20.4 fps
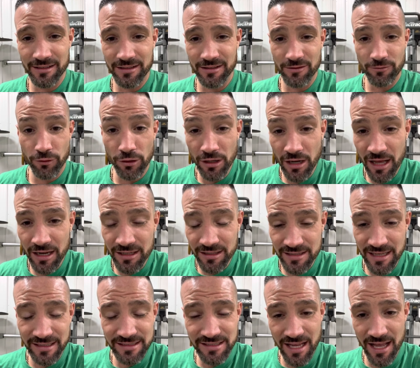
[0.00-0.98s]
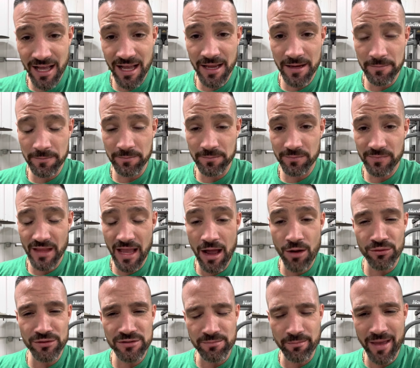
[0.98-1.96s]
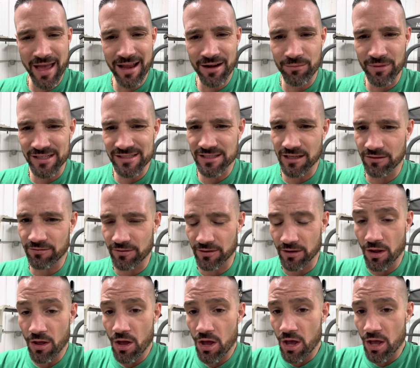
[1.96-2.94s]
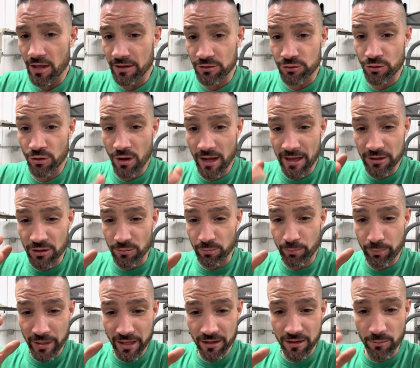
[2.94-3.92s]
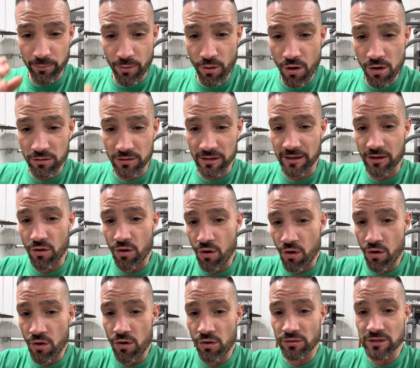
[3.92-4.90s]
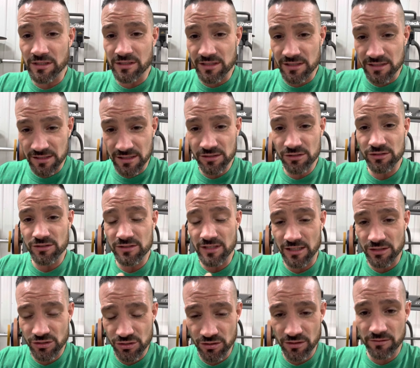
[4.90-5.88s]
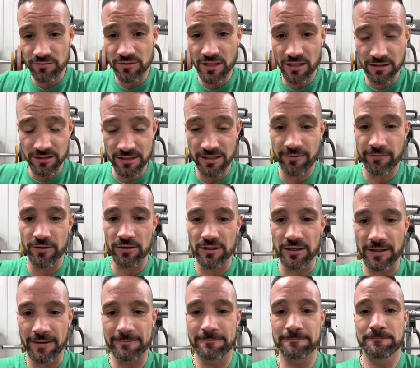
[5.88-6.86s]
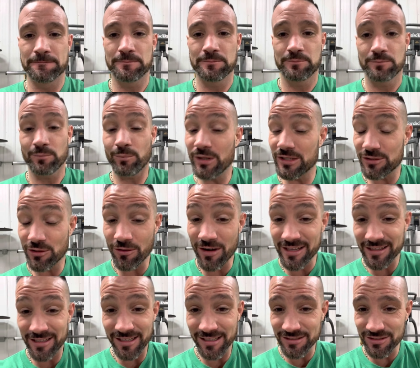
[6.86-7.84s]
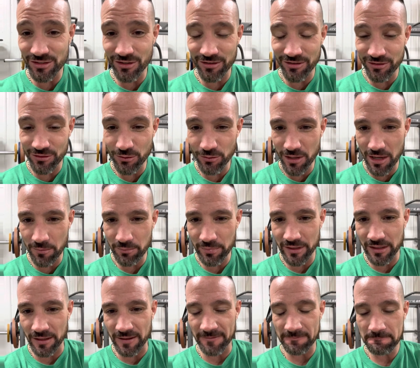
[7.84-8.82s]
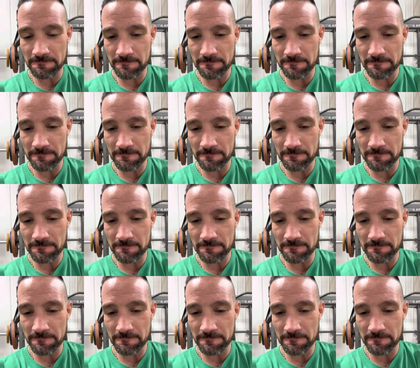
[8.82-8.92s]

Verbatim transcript: For a lot of that time, I was mad at myself. And, you know, I could pick apart like all the decisions I should have done differently. But it's all right. Then I started a new company.